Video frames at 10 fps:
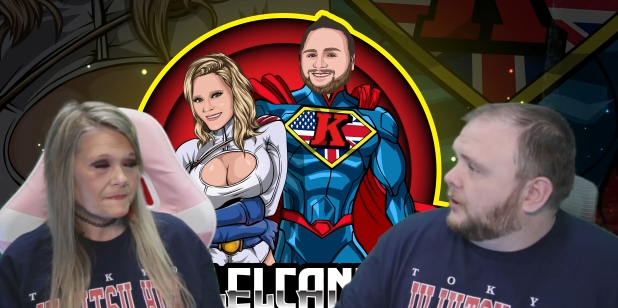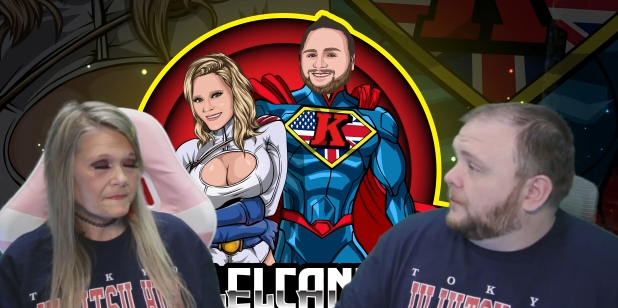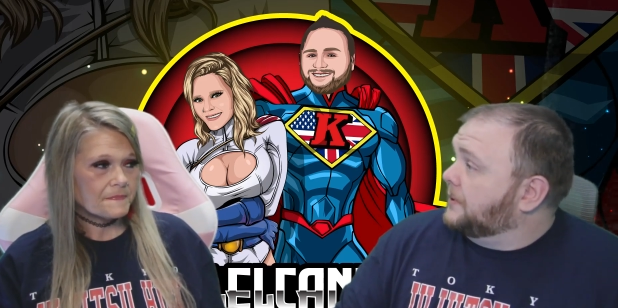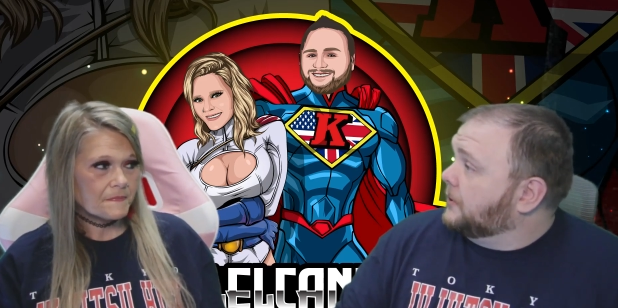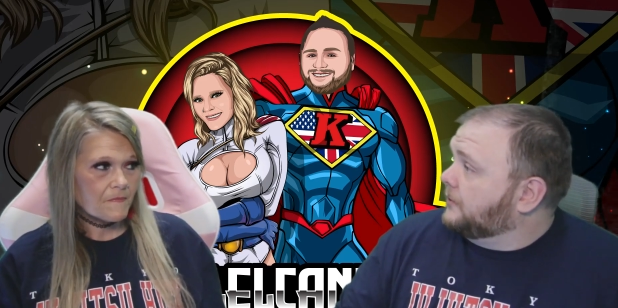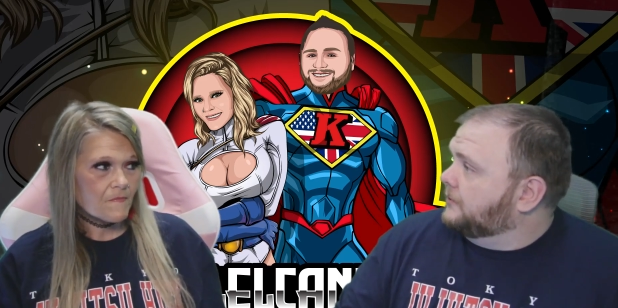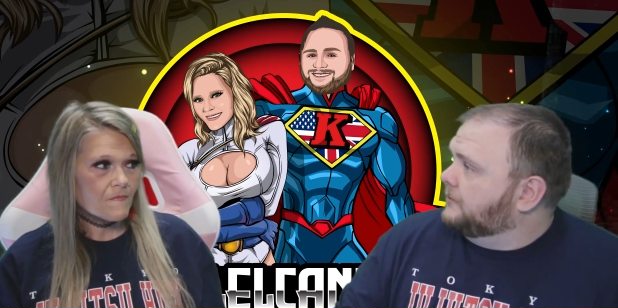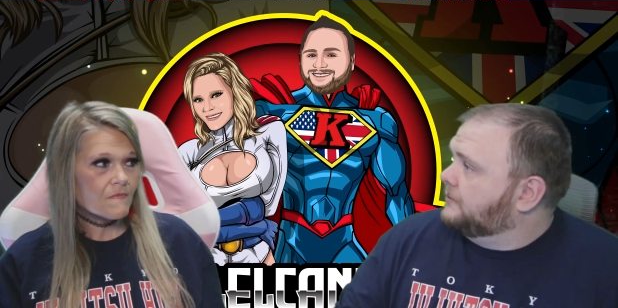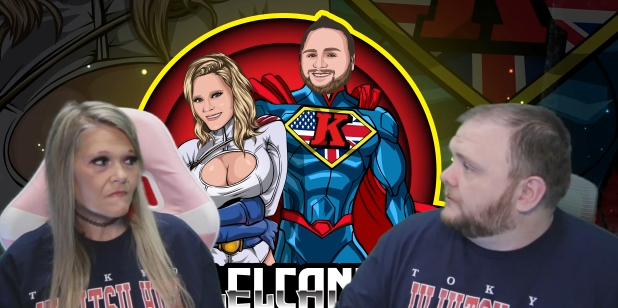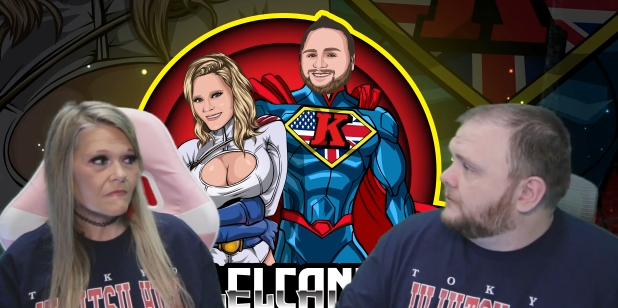
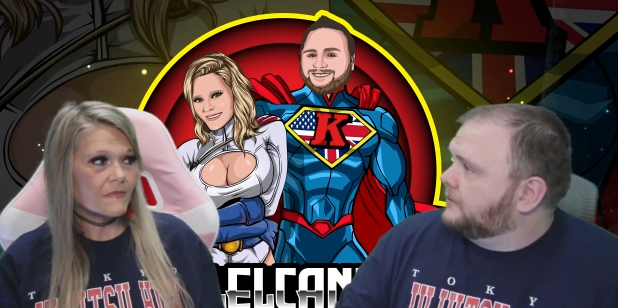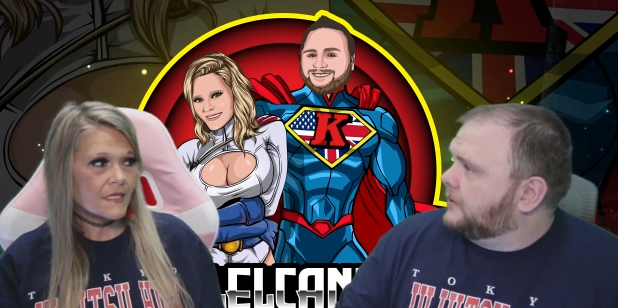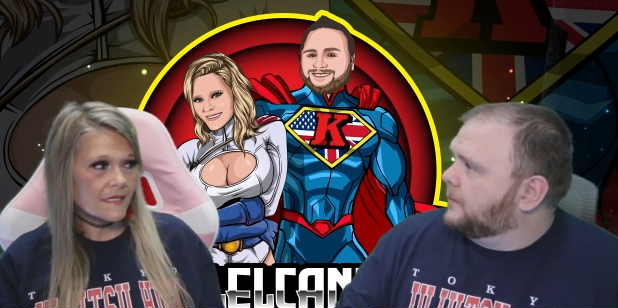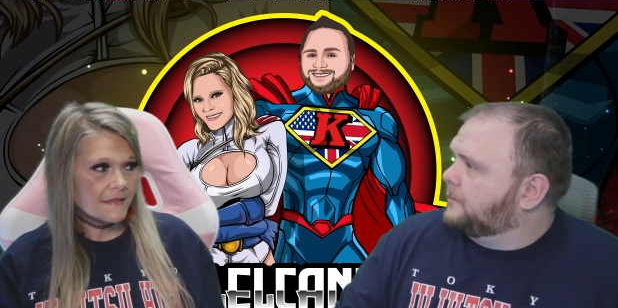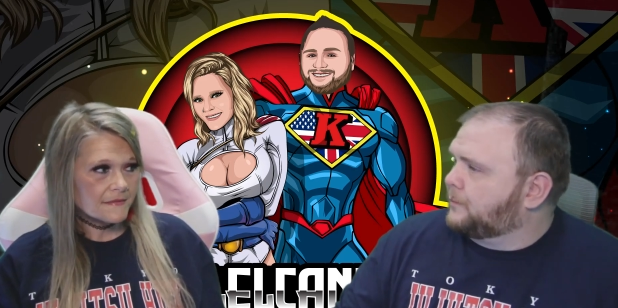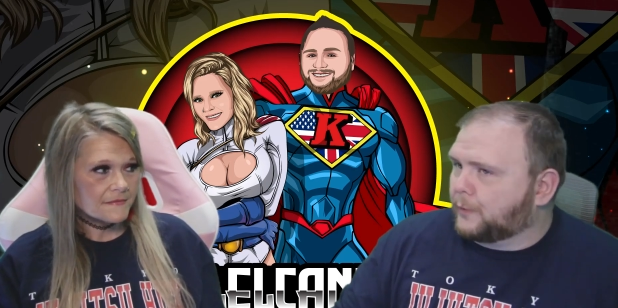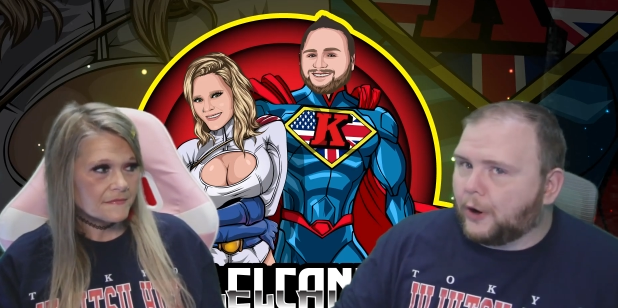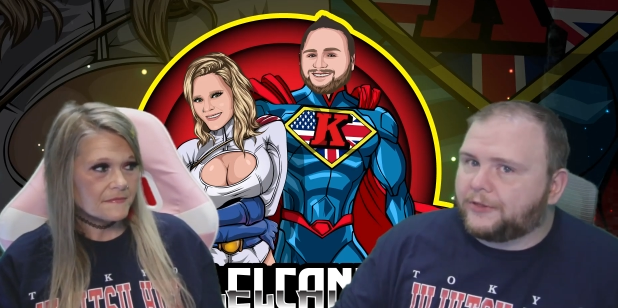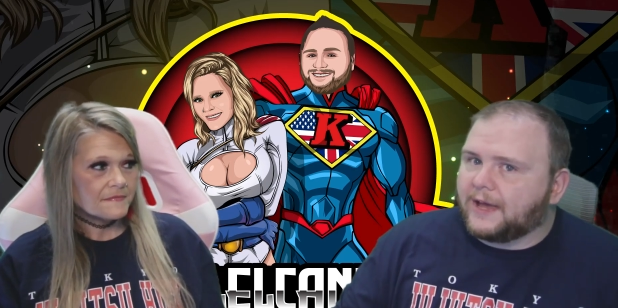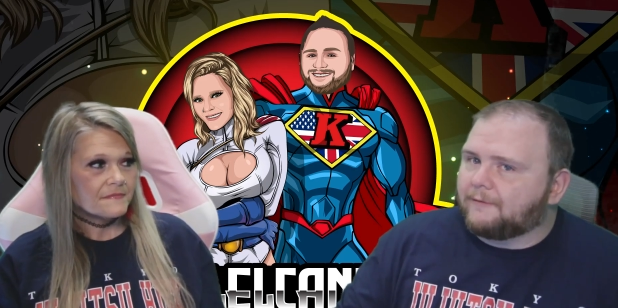Speaker 1: building that
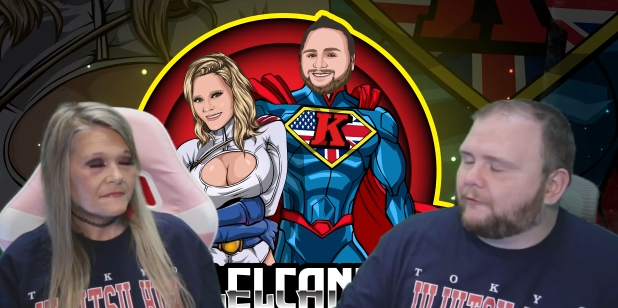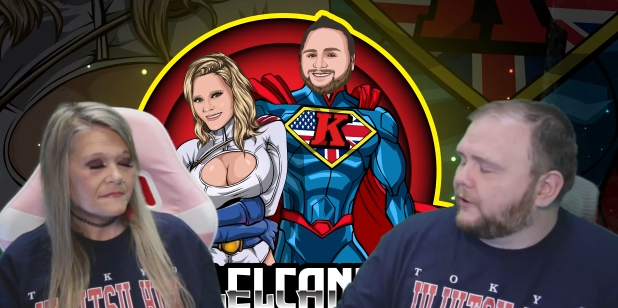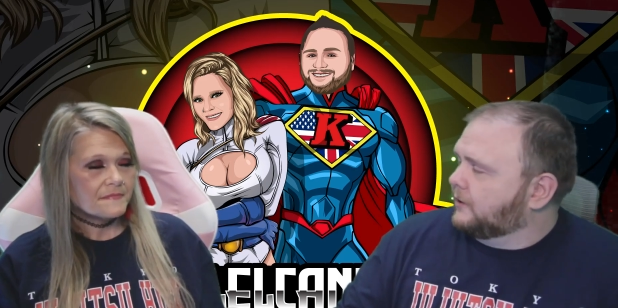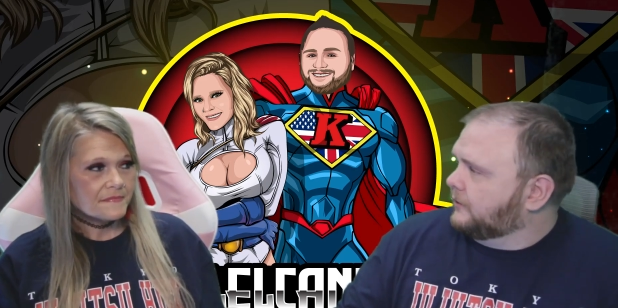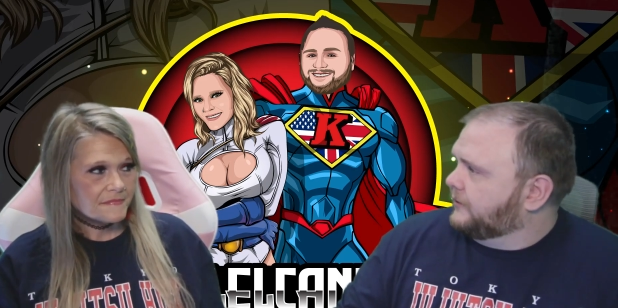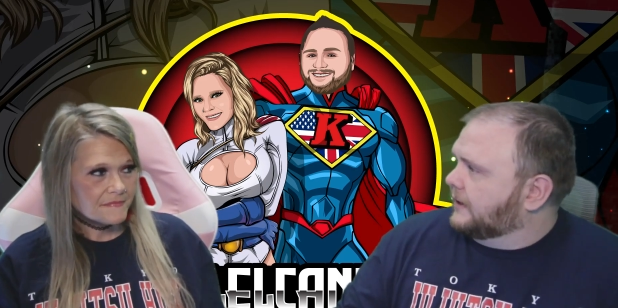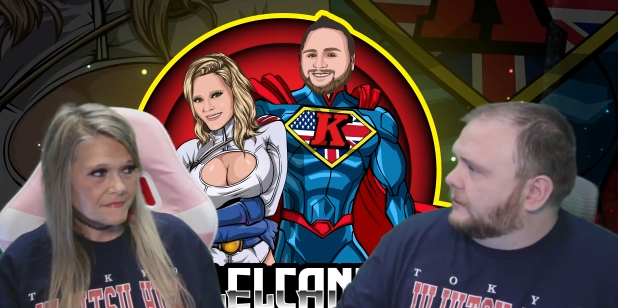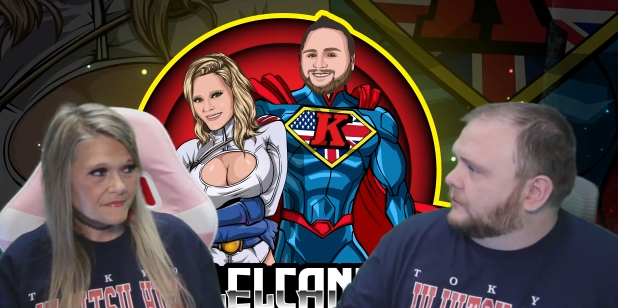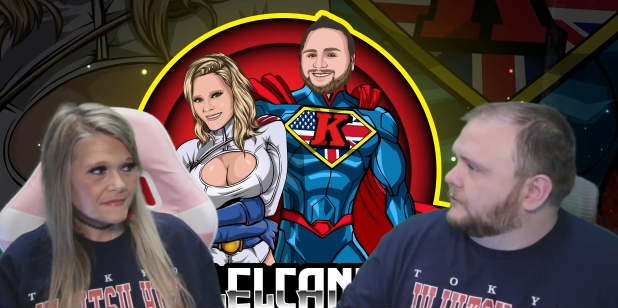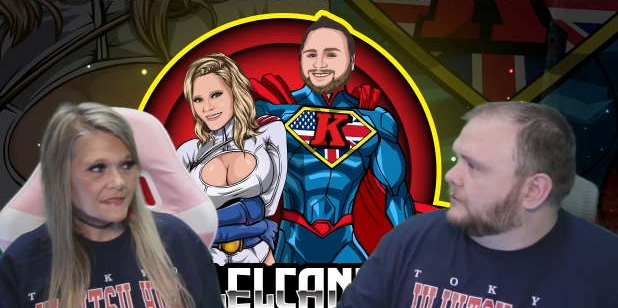brought that veil
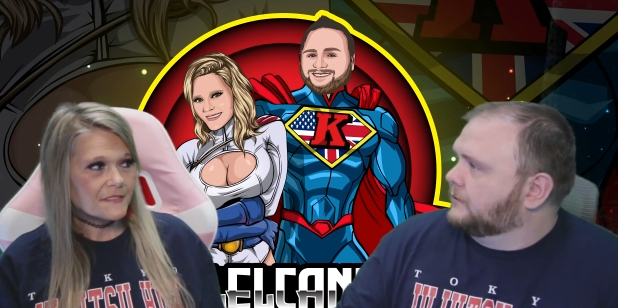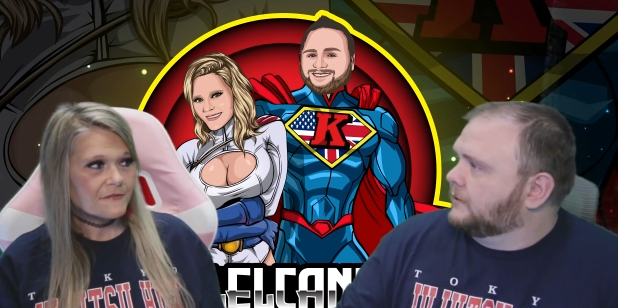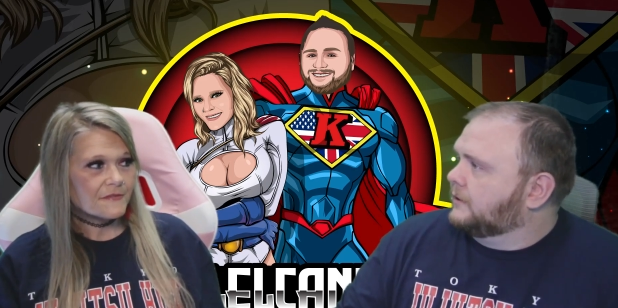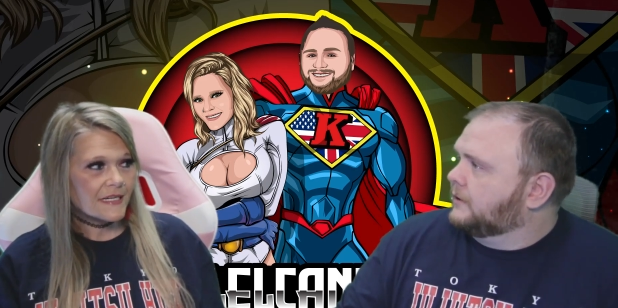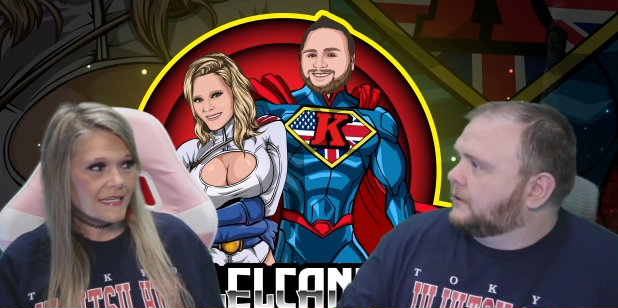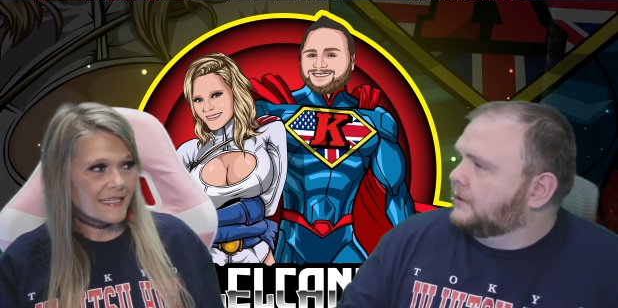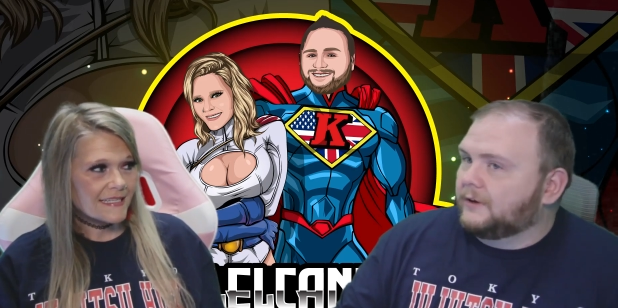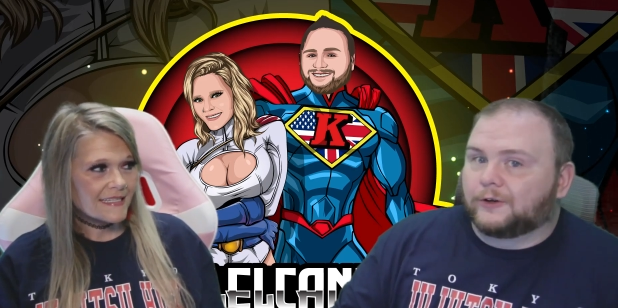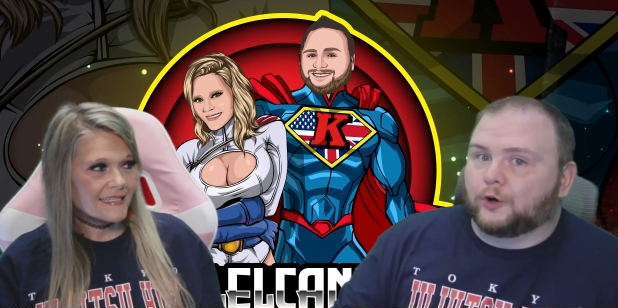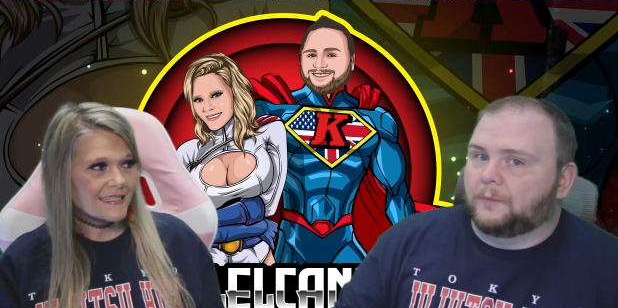down, right,
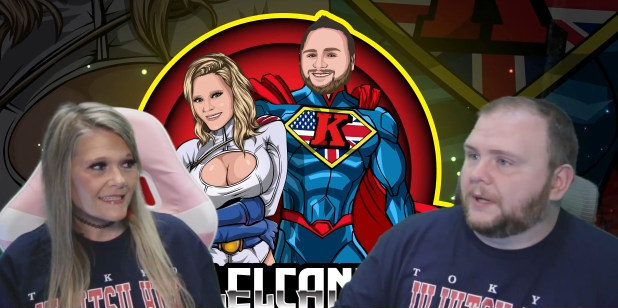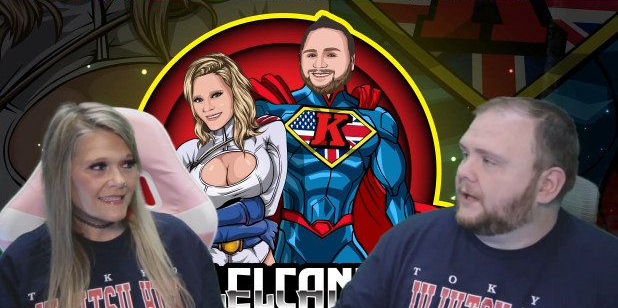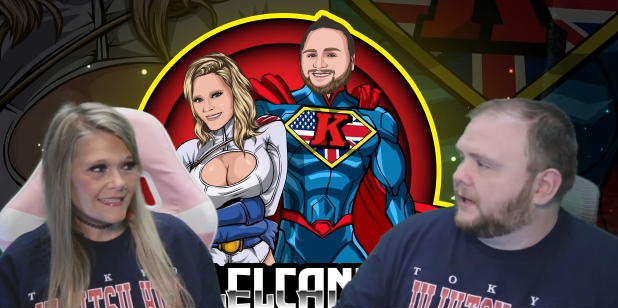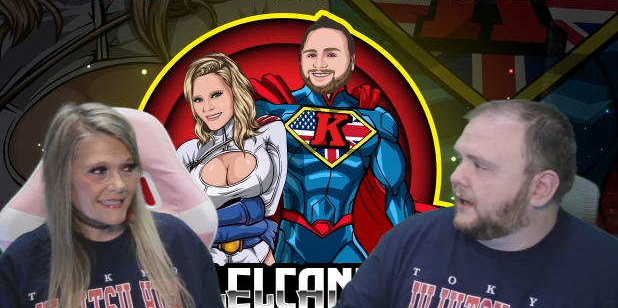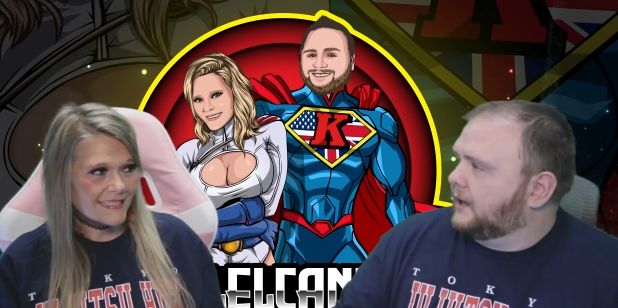come in there,